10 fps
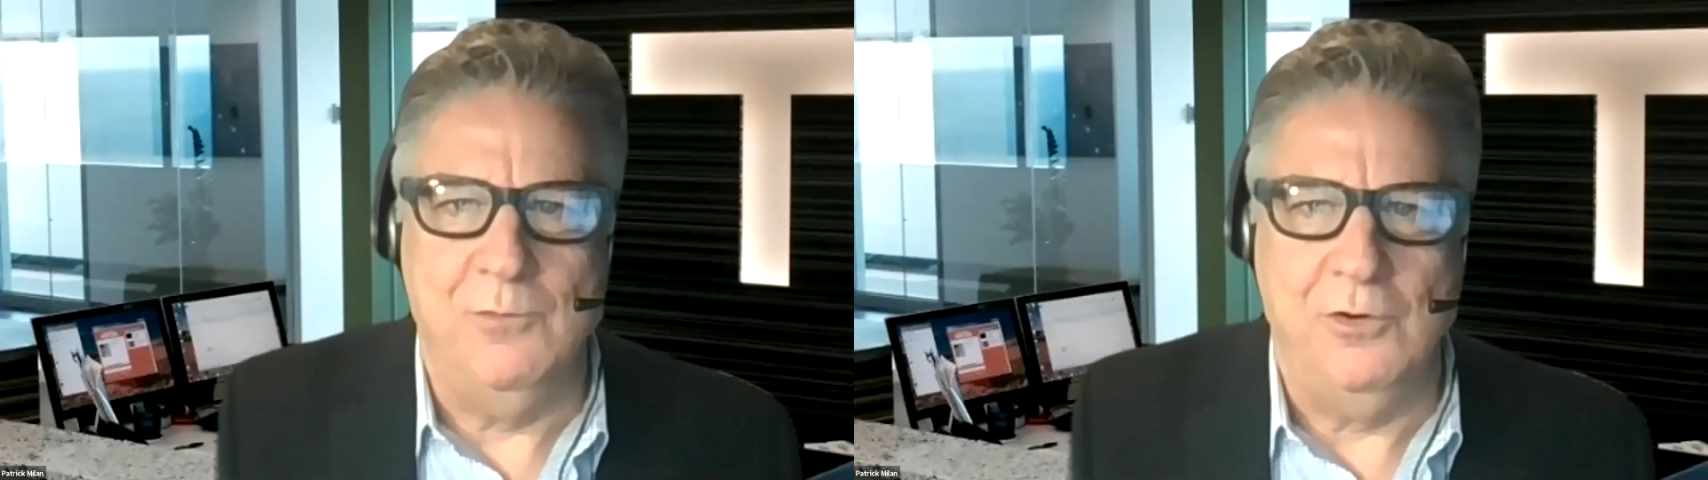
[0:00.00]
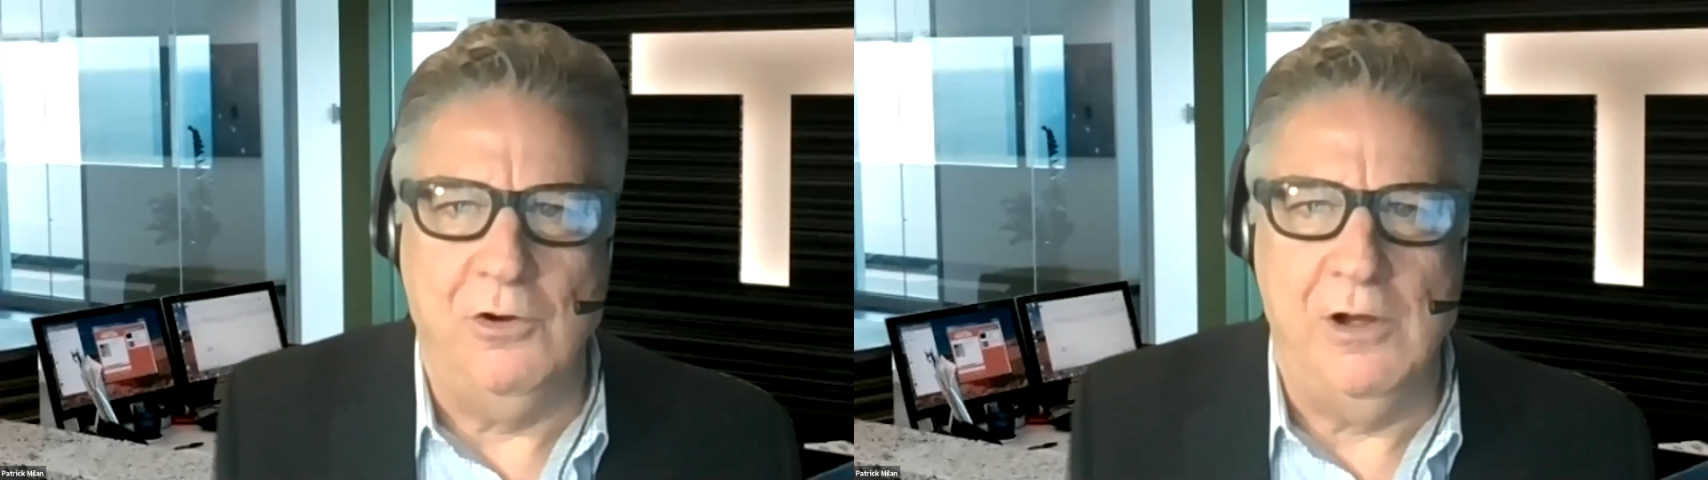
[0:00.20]

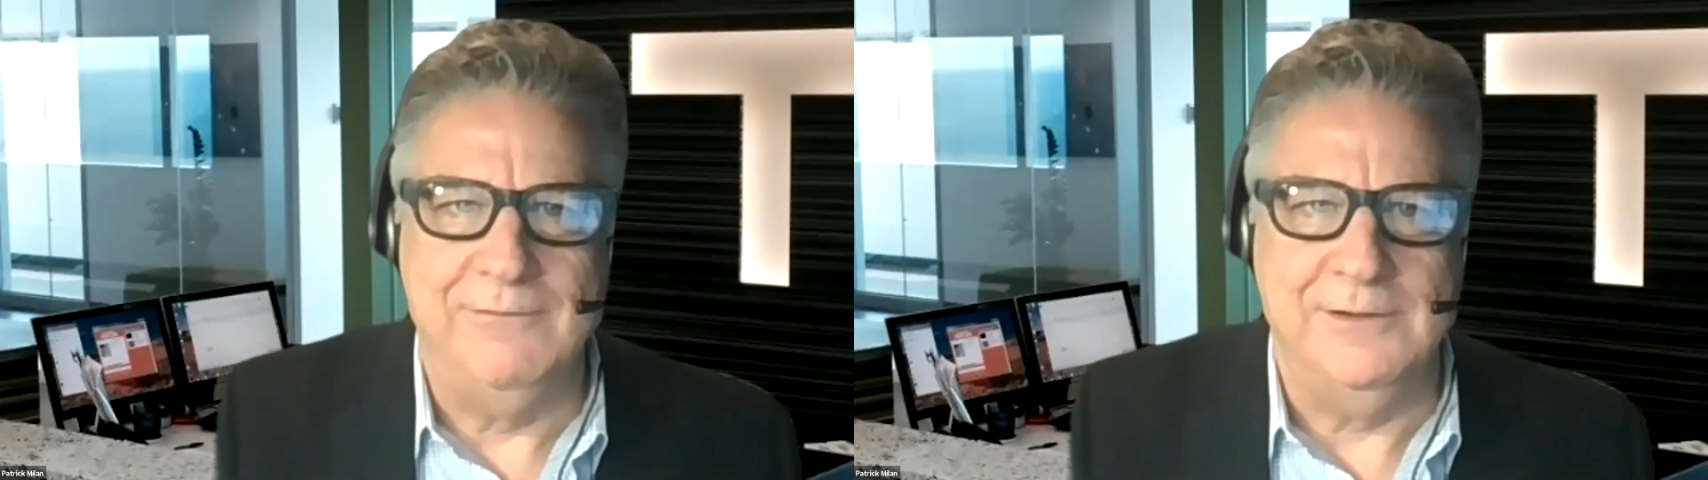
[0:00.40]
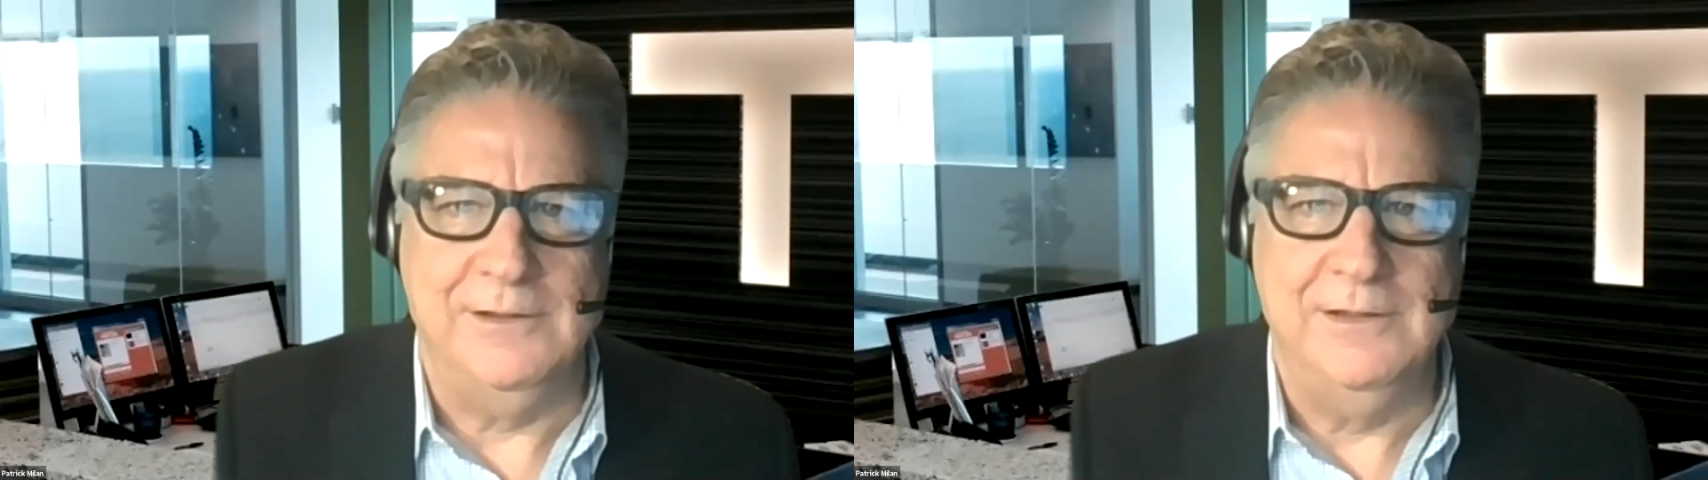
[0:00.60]
more
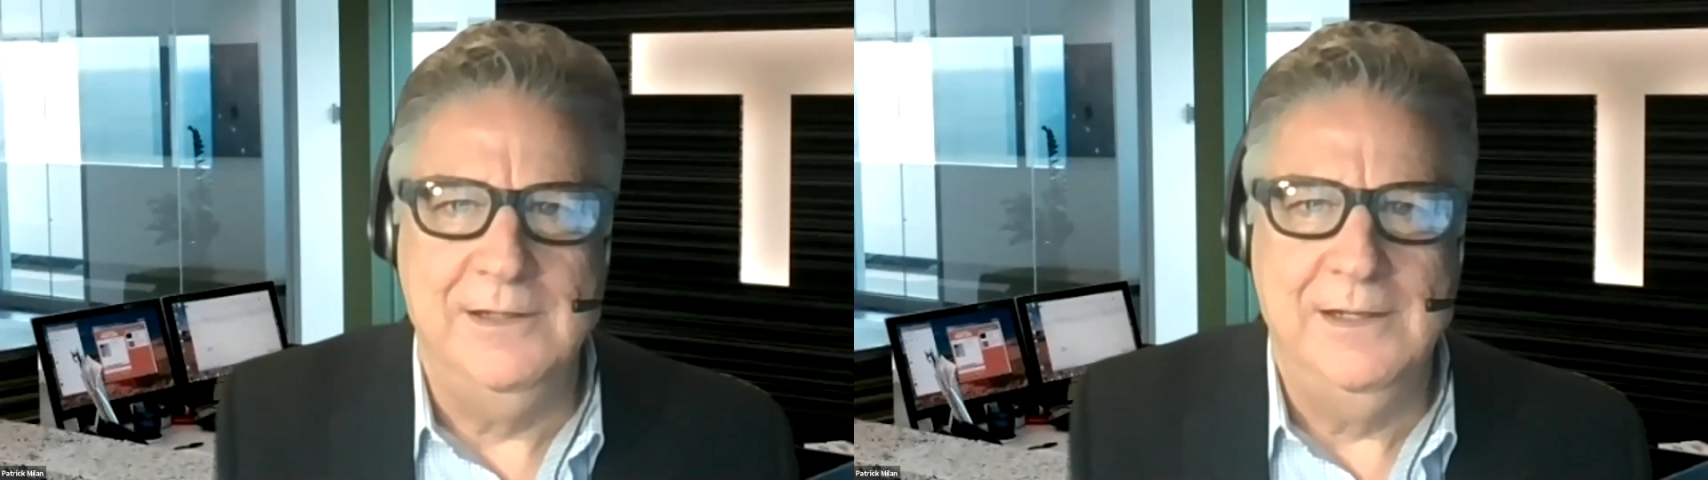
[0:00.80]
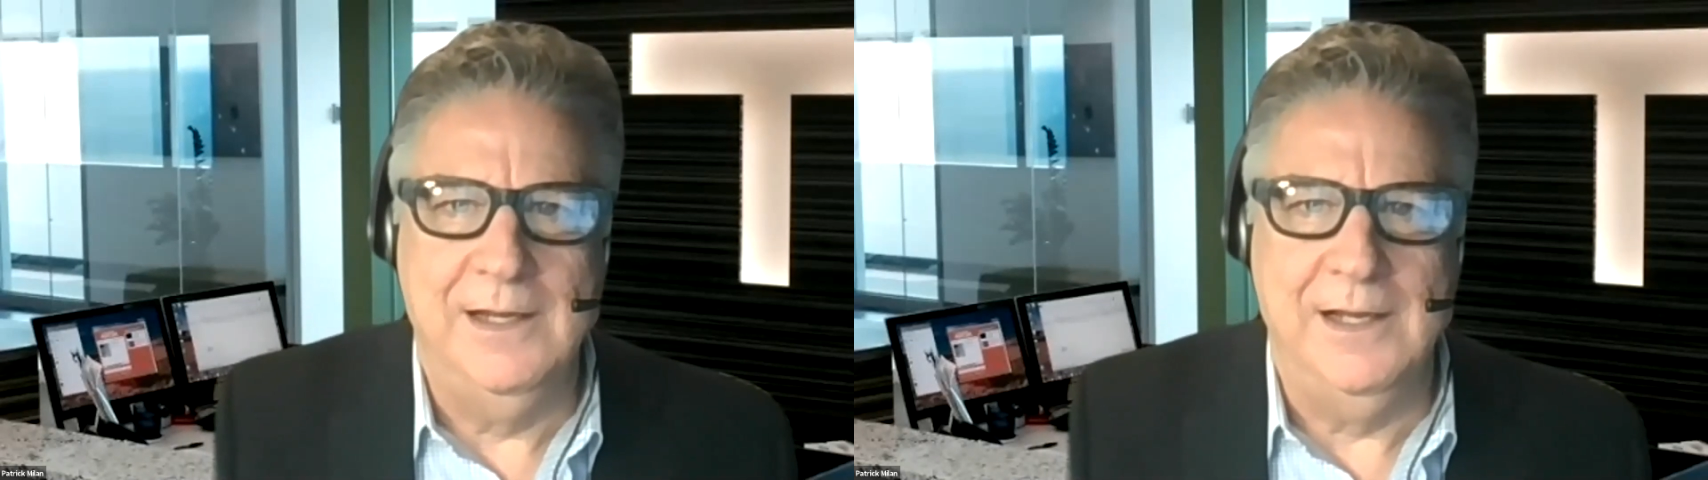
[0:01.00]
often
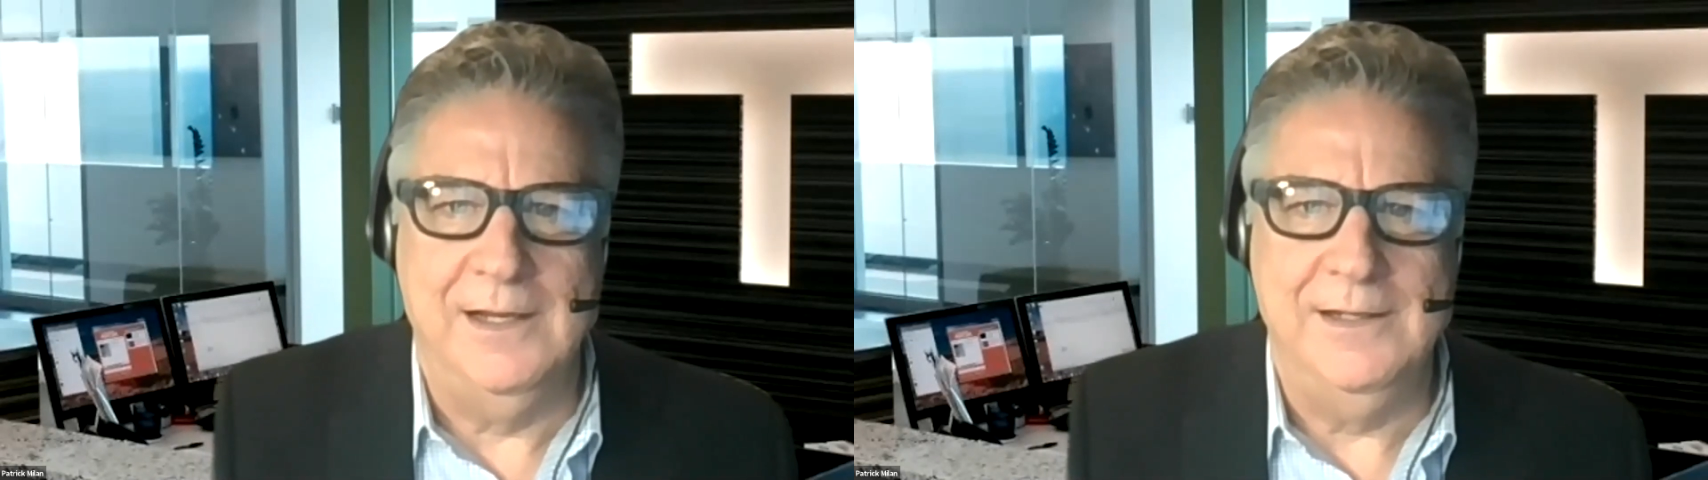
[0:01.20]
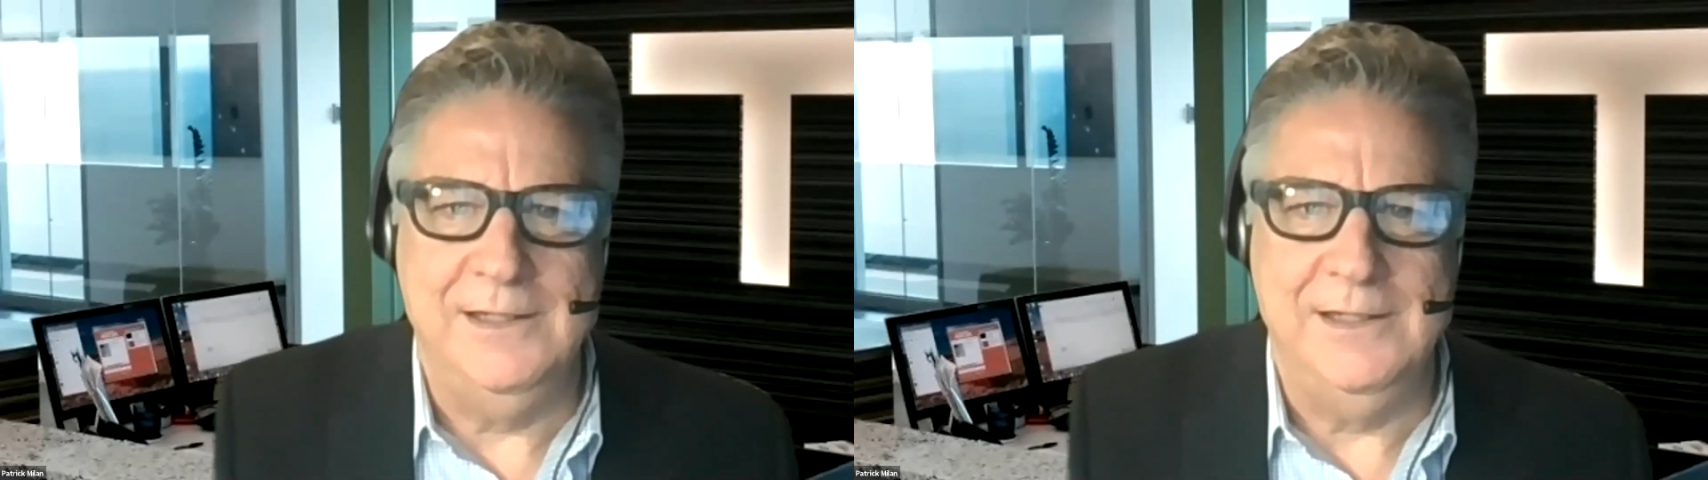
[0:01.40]

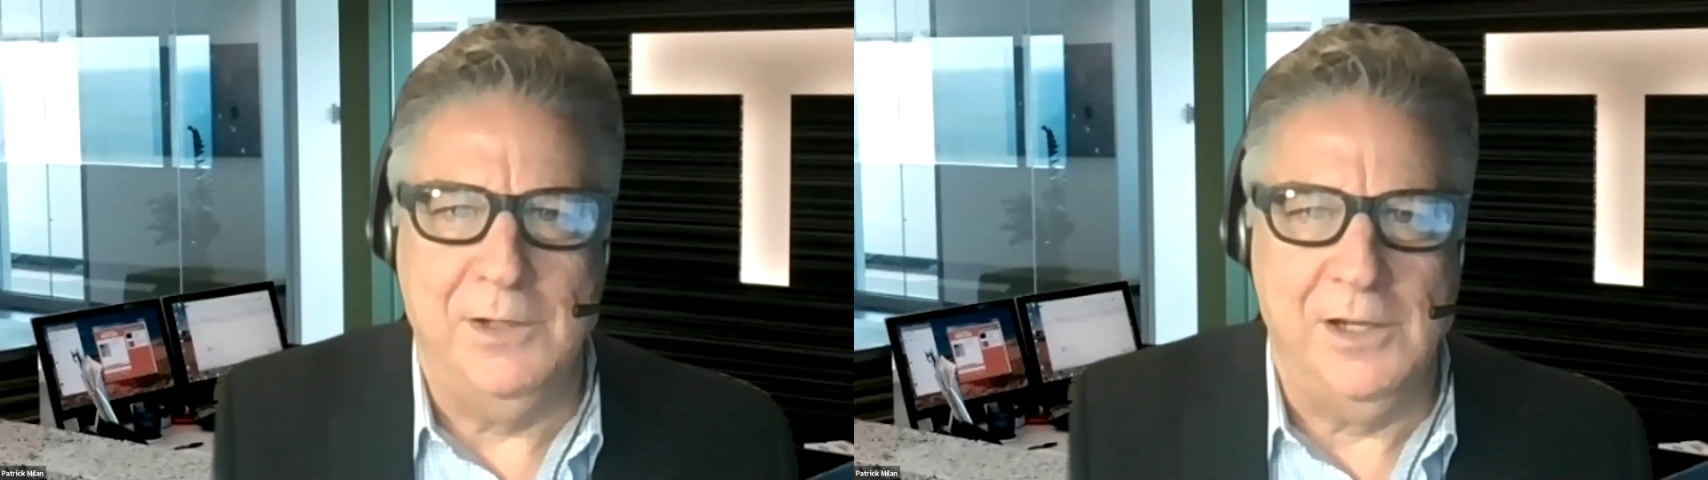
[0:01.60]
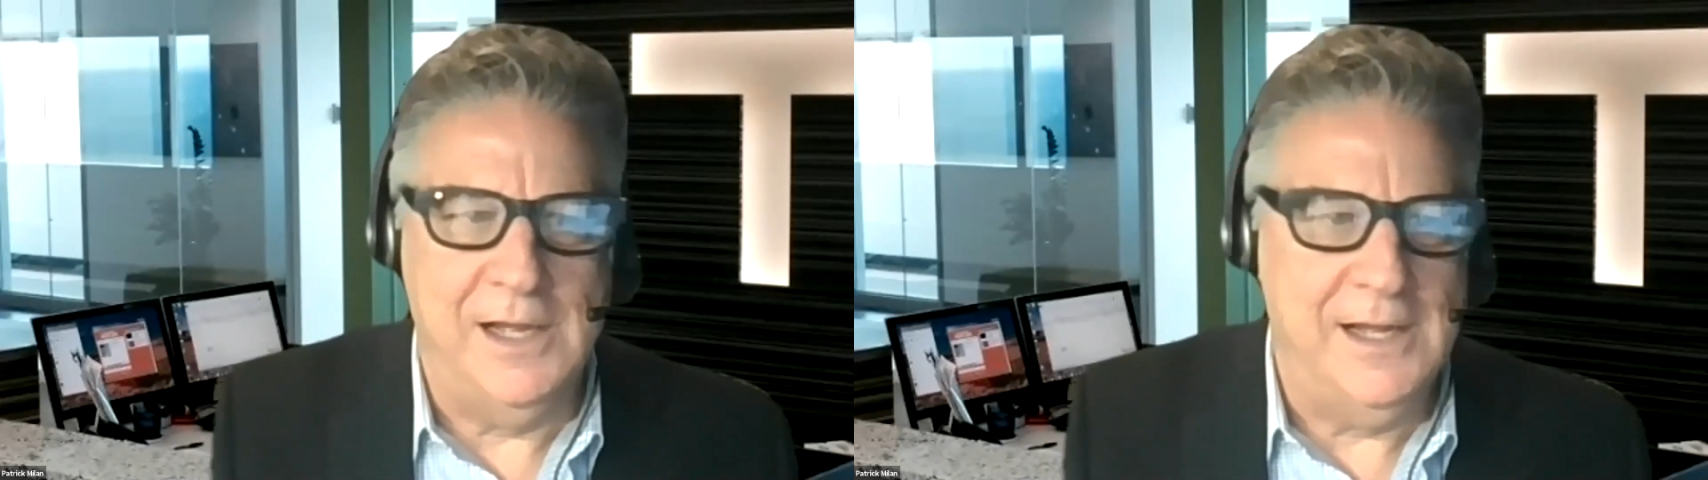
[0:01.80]
in
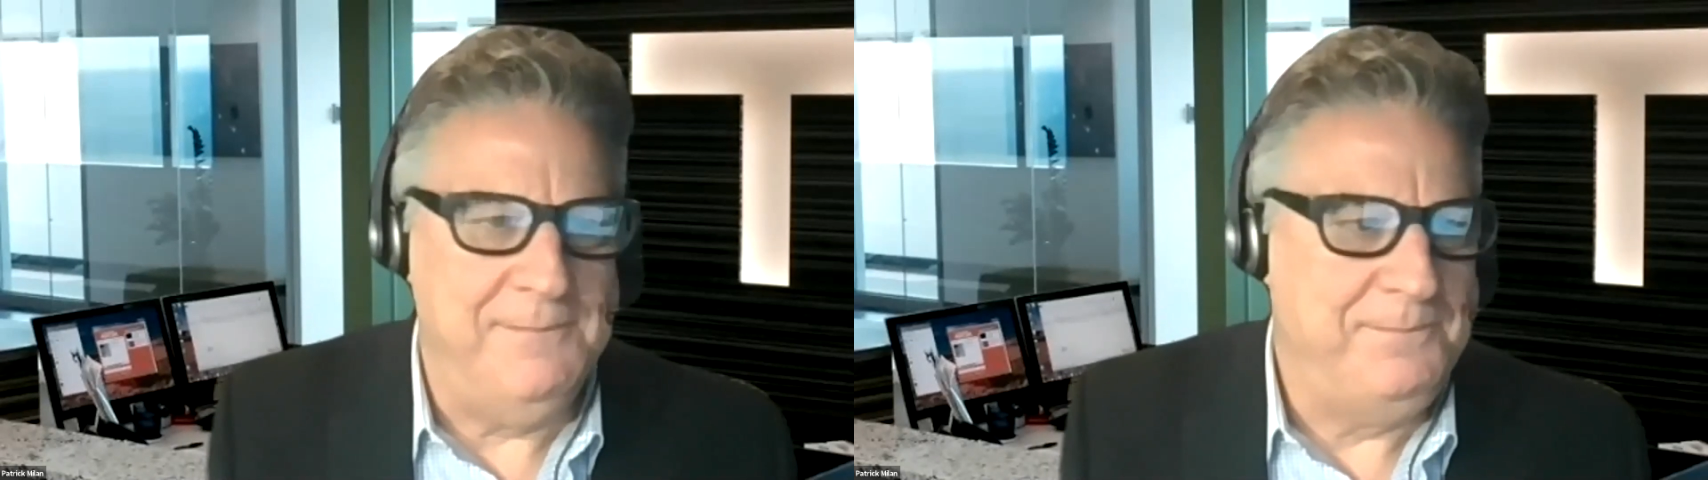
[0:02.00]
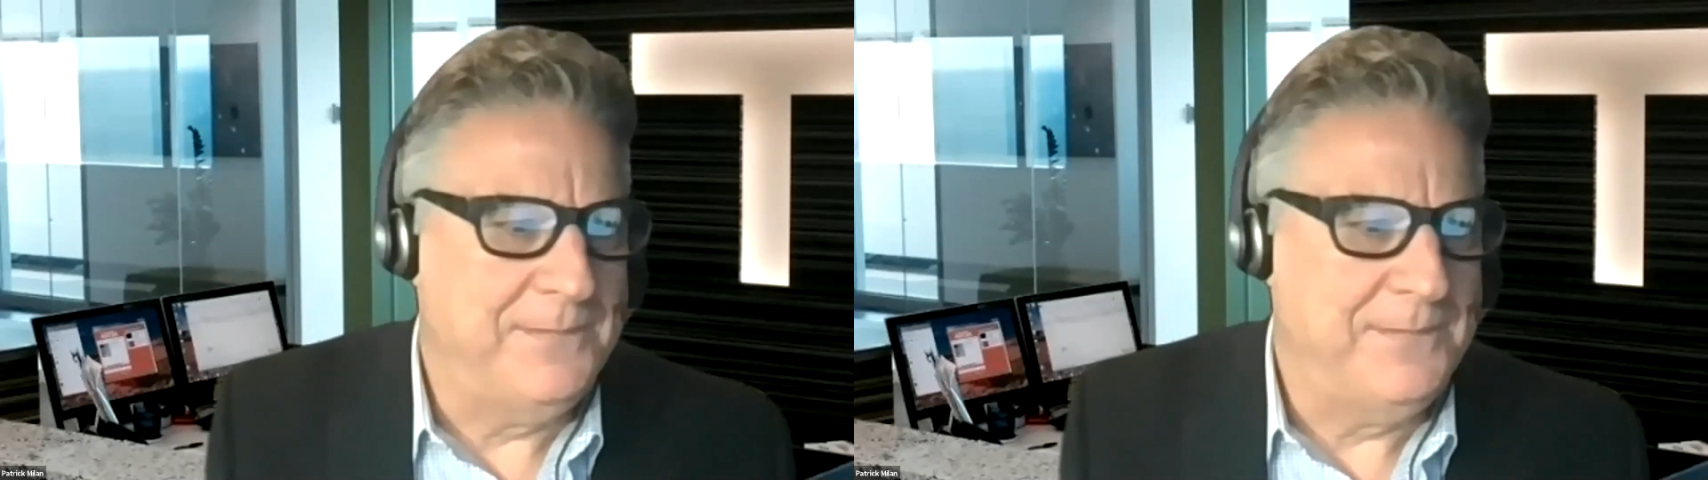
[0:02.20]
Milan.